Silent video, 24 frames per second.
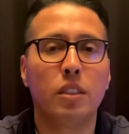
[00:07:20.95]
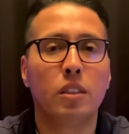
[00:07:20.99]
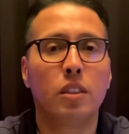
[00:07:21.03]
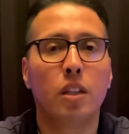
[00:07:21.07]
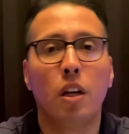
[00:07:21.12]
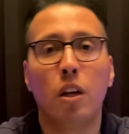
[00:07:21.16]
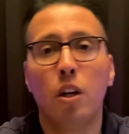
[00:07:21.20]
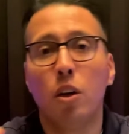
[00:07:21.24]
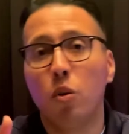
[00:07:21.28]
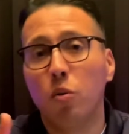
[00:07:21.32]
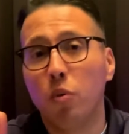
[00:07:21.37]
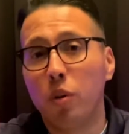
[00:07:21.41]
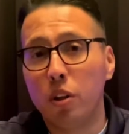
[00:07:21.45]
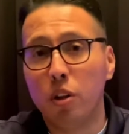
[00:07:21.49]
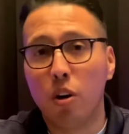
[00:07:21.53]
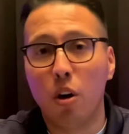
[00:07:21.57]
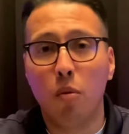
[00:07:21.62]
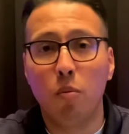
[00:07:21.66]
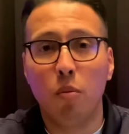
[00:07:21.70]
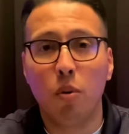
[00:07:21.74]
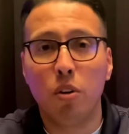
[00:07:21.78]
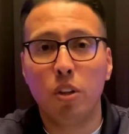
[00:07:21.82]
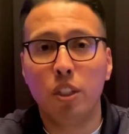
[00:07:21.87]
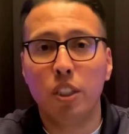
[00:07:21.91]
With home
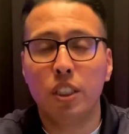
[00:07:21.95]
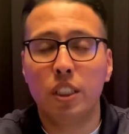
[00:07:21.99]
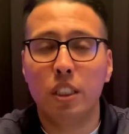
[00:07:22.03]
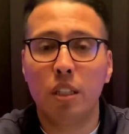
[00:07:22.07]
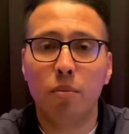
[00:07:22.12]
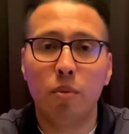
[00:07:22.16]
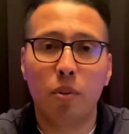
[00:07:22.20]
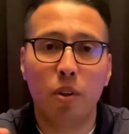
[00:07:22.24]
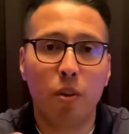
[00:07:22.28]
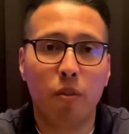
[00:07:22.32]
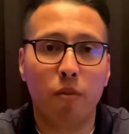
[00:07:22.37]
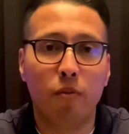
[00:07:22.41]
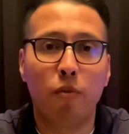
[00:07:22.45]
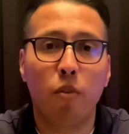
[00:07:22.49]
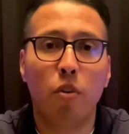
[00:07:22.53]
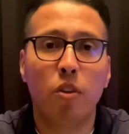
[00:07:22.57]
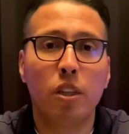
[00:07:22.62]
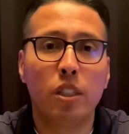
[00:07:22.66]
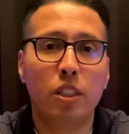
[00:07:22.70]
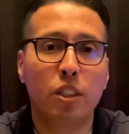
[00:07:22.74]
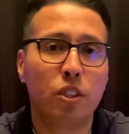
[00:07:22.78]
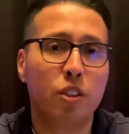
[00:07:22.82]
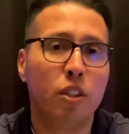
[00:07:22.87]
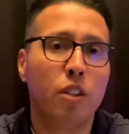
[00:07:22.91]
ownership, you're afforded
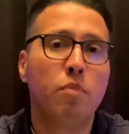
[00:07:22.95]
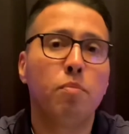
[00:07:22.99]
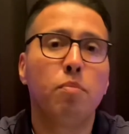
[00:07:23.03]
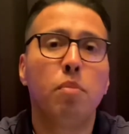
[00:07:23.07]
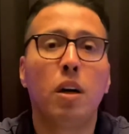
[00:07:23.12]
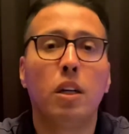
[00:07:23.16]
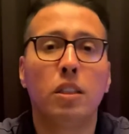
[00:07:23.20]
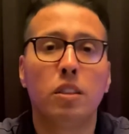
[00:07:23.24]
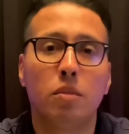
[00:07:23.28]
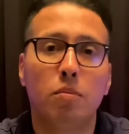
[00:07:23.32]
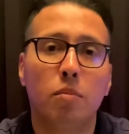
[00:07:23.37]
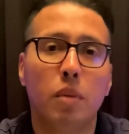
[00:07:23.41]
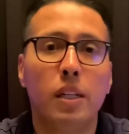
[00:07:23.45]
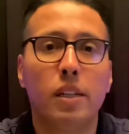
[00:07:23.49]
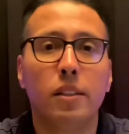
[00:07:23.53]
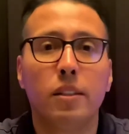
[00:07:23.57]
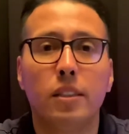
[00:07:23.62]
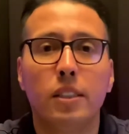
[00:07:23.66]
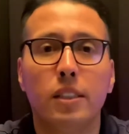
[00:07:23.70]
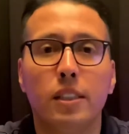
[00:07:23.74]
certain possibilities.